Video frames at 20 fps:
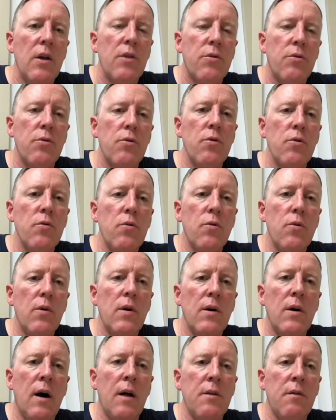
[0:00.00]
through
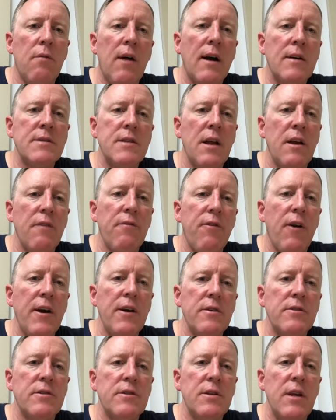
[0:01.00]
the Rocksteady
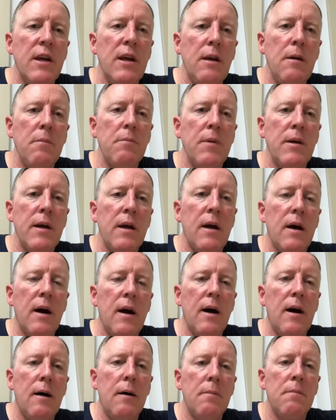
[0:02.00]
Fighters team
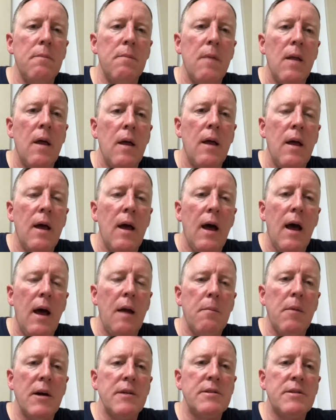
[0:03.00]

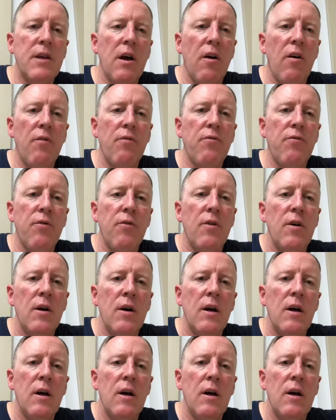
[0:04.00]
and myself,